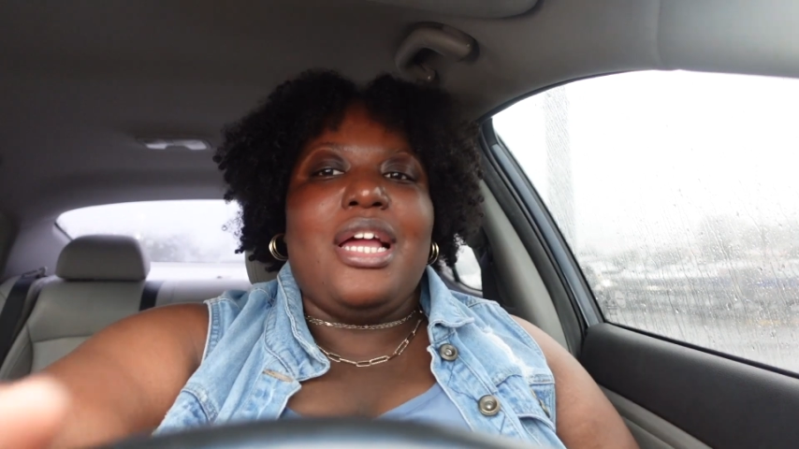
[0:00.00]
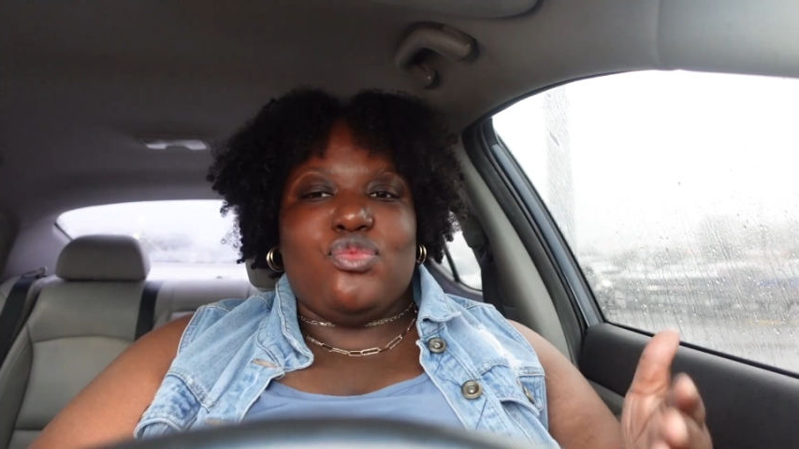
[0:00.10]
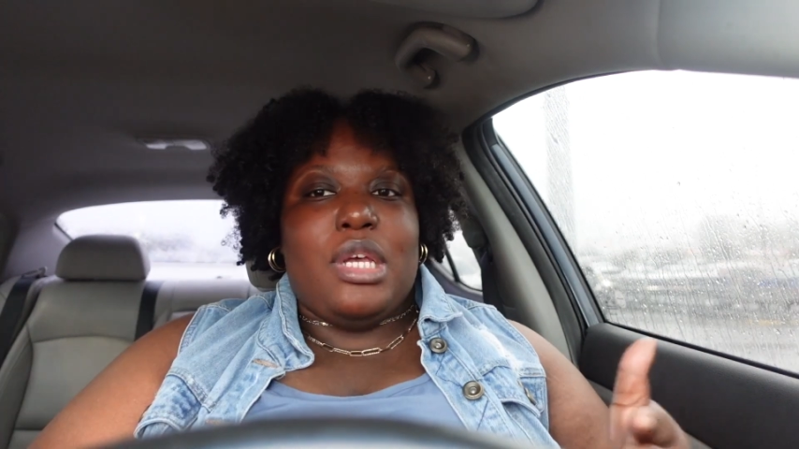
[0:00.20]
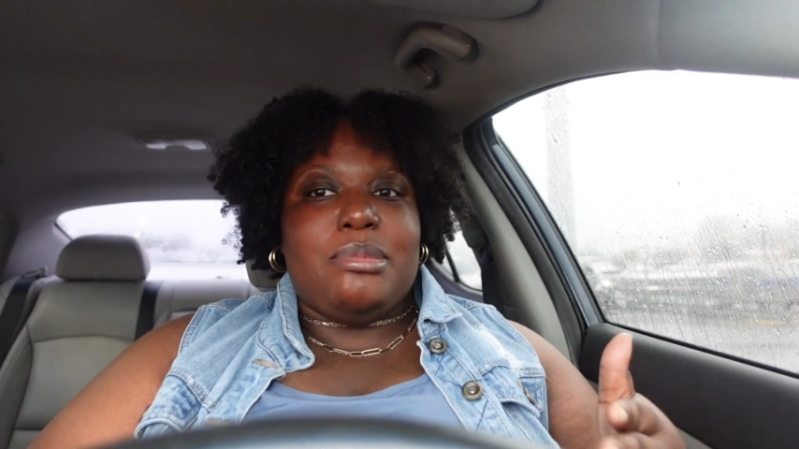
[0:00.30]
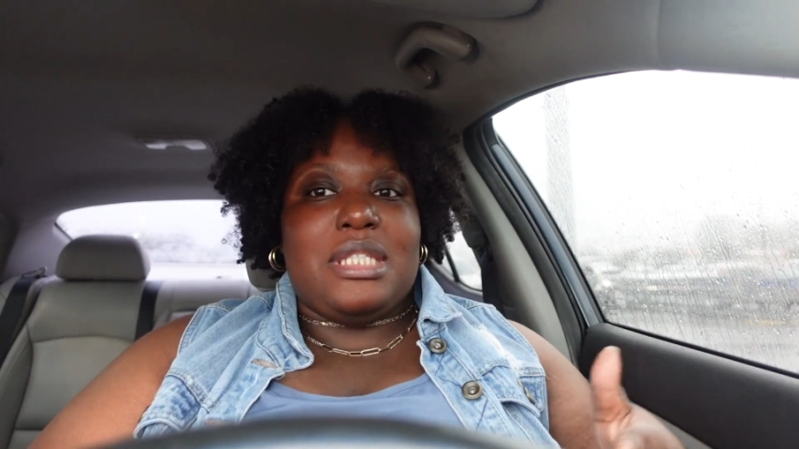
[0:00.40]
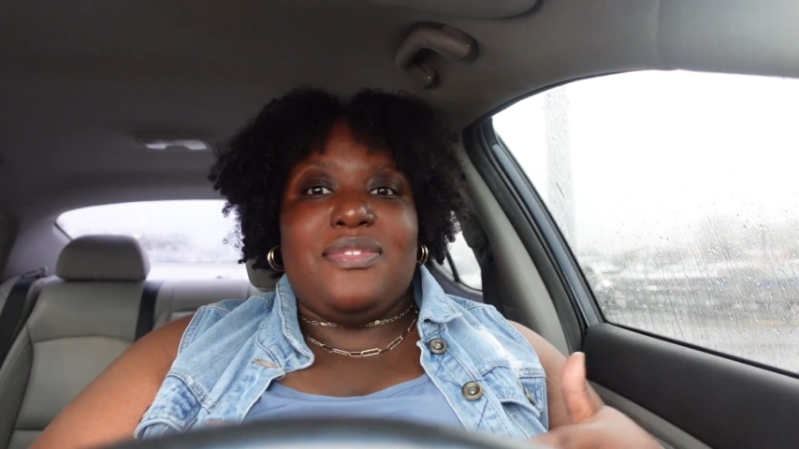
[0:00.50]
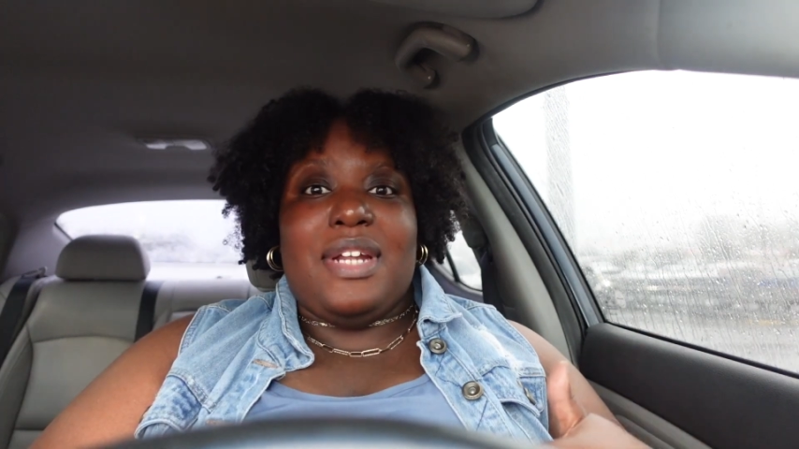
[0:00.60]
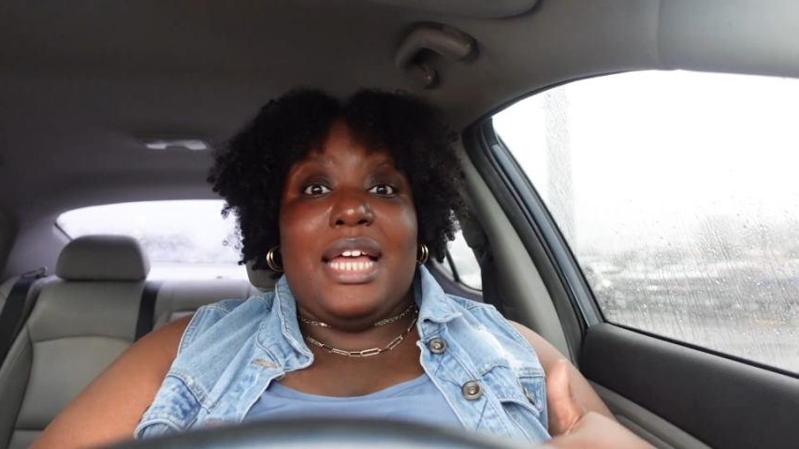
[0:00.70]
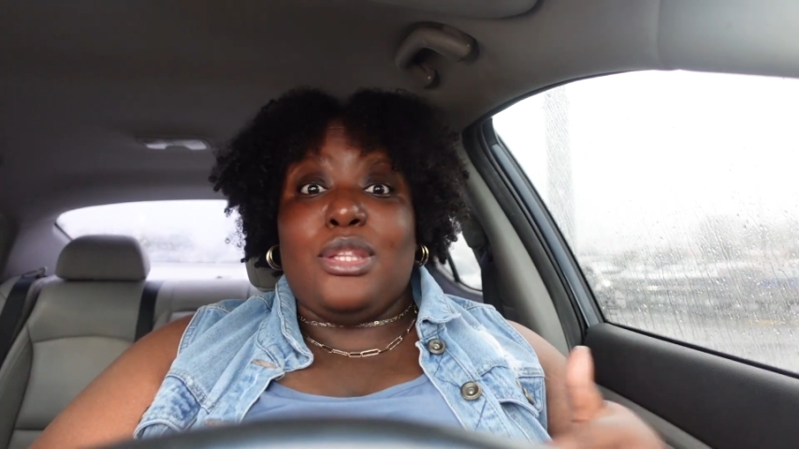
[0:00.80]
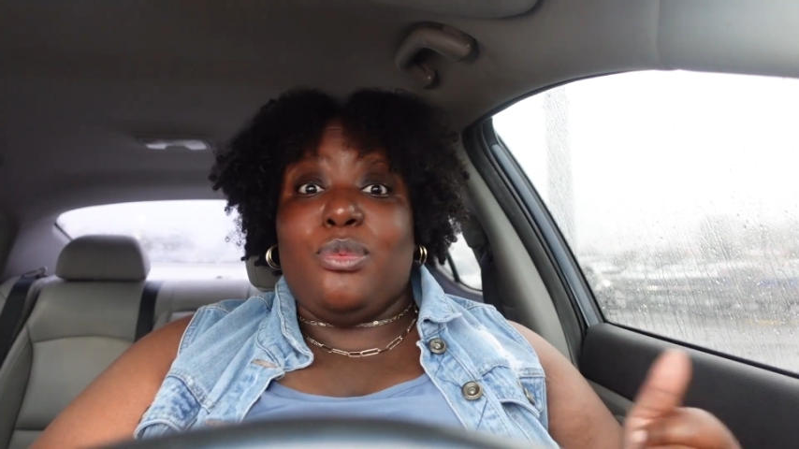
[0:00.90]
I'm just
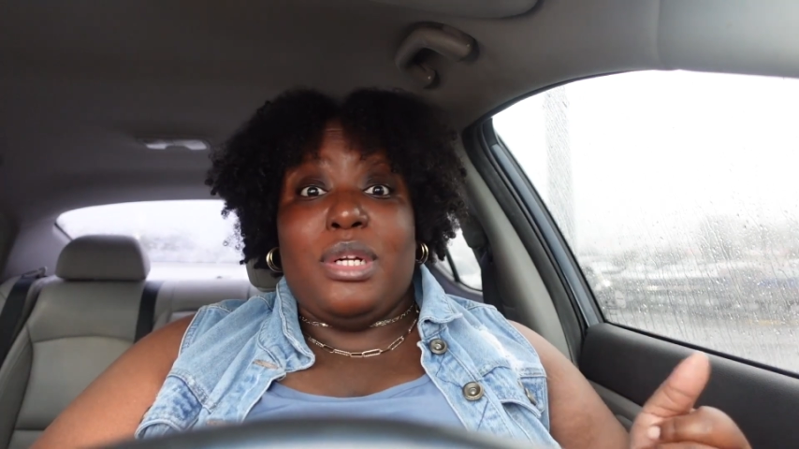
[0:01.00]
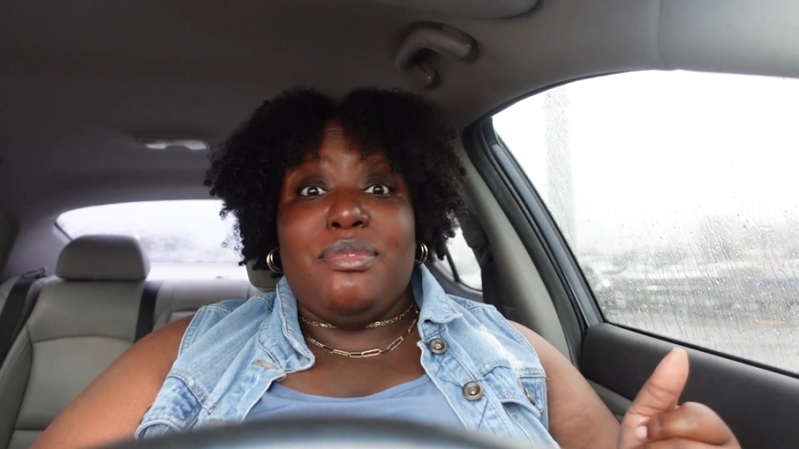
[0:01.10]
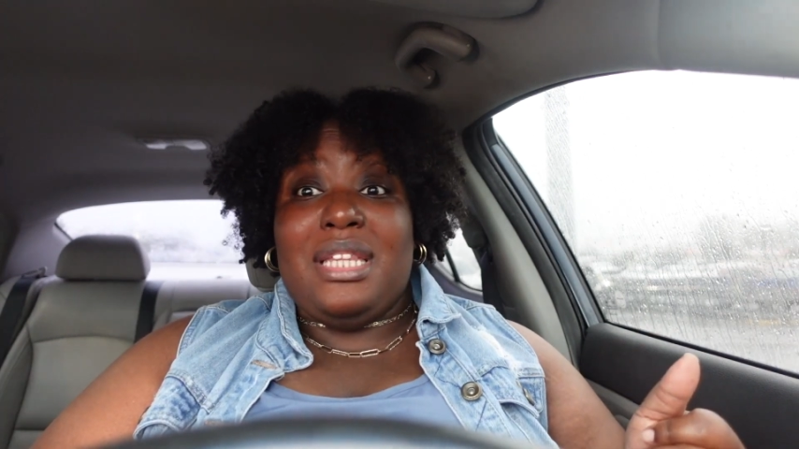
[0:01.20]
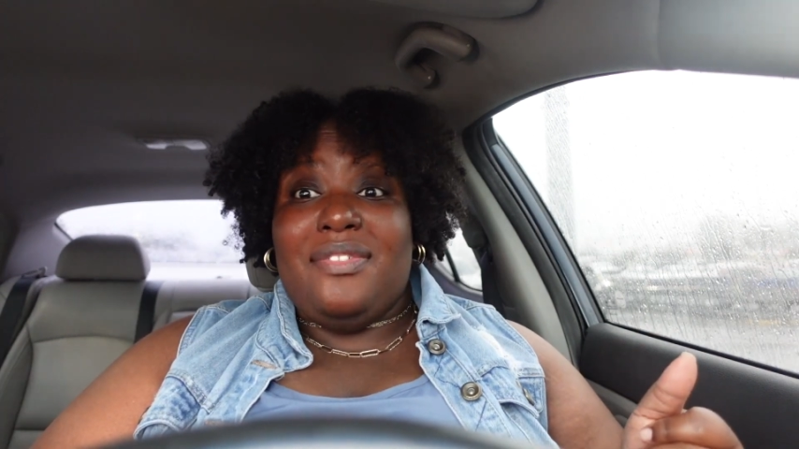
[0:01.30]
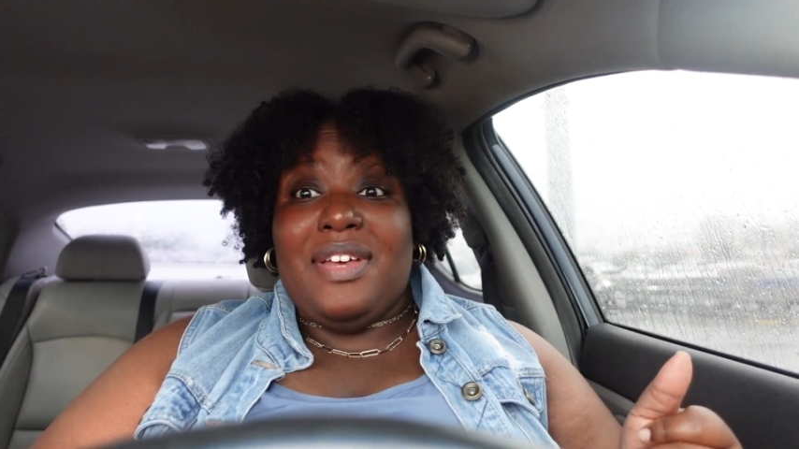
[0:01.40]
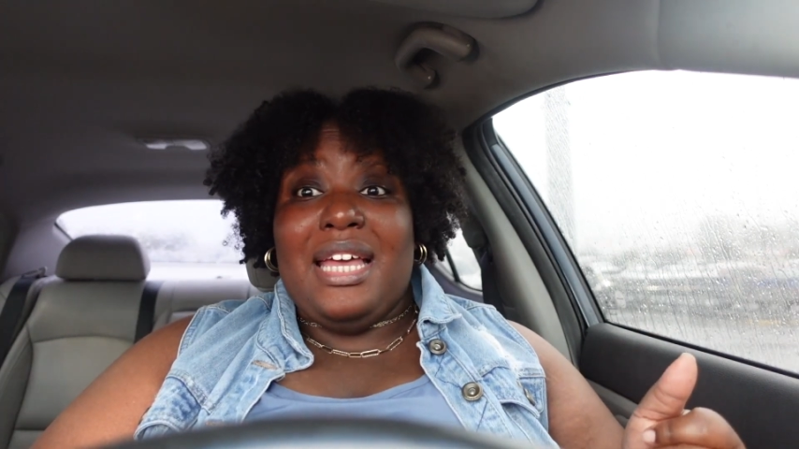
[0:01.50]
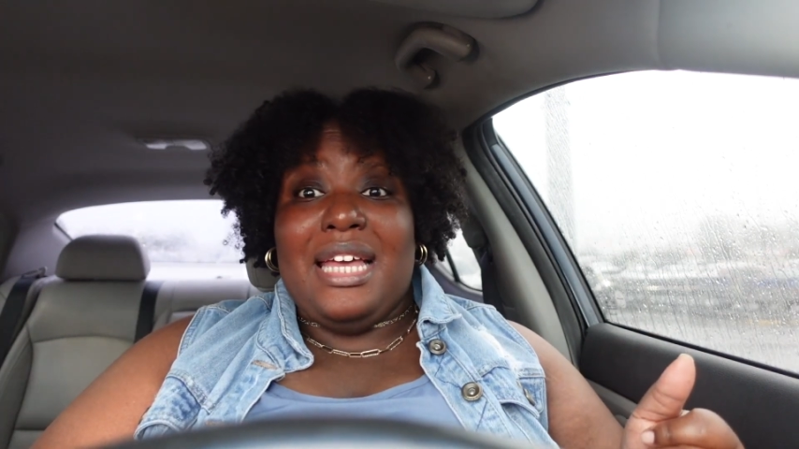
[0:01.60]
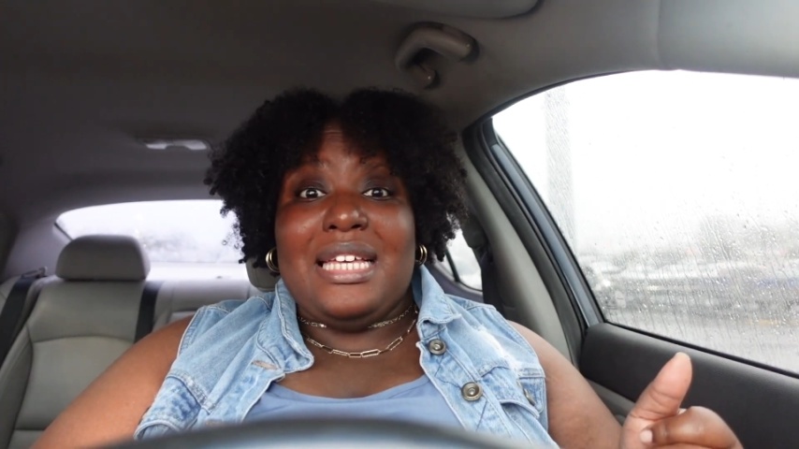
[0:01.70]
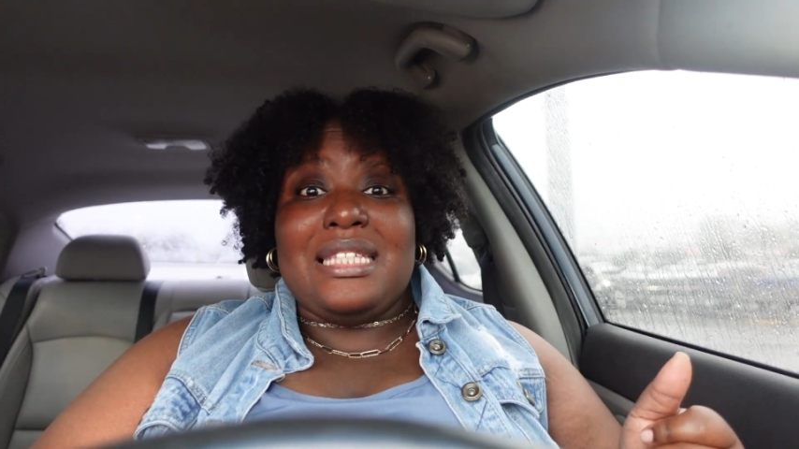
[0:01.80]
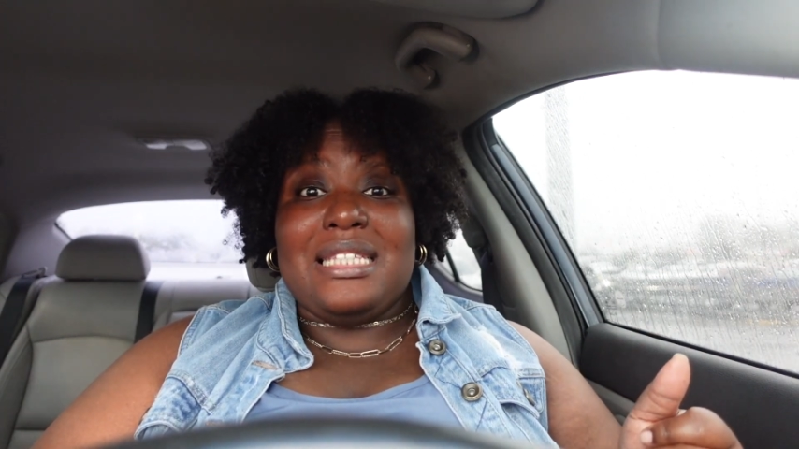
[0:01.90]
gonna have to run really
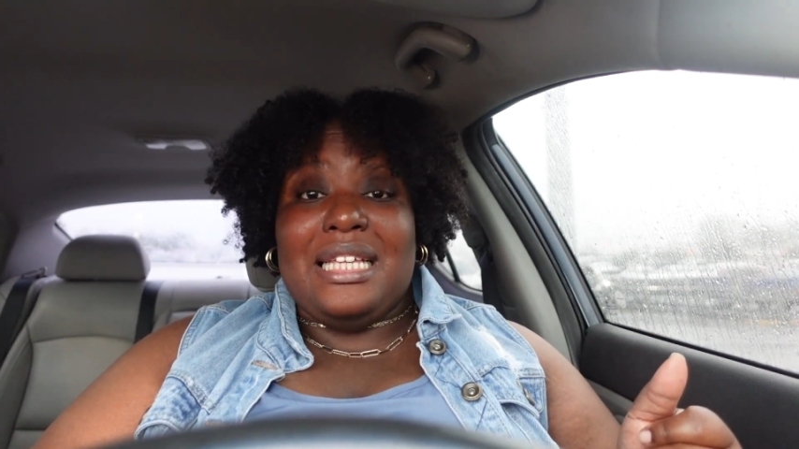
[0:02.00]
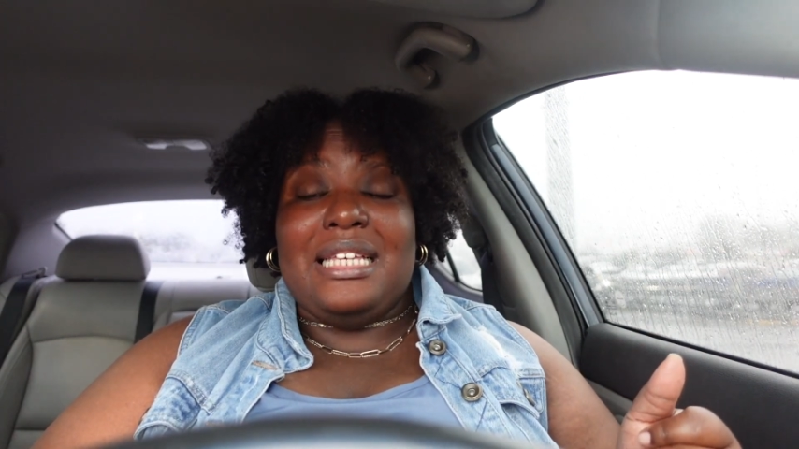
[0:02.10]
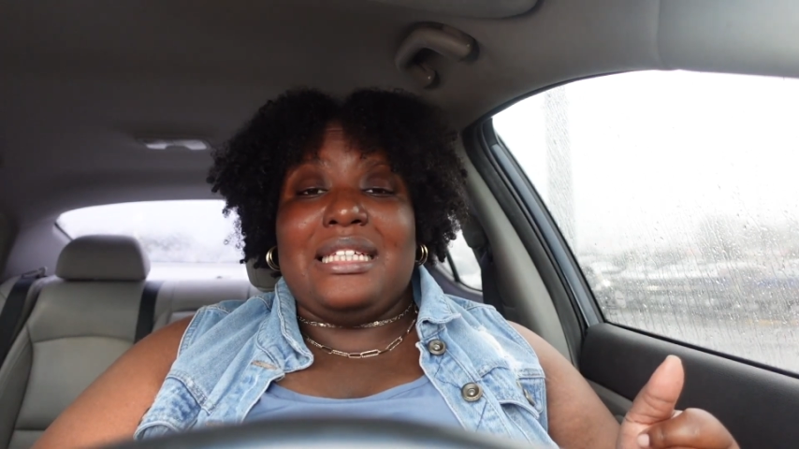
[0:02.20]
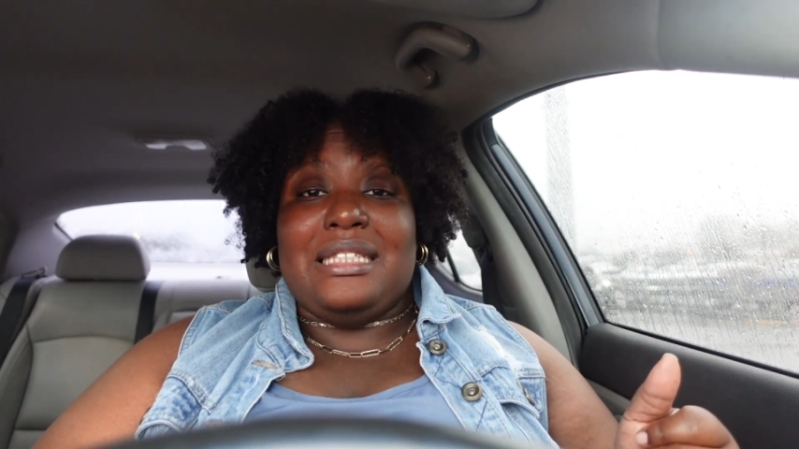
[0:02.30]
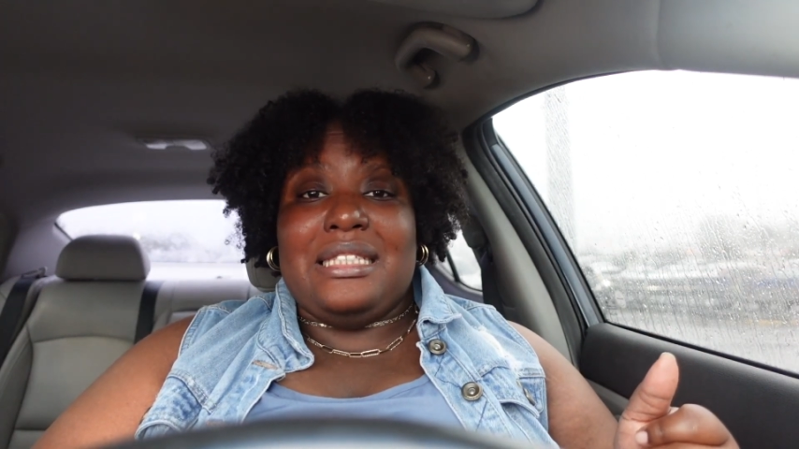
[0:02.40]
fast. Like,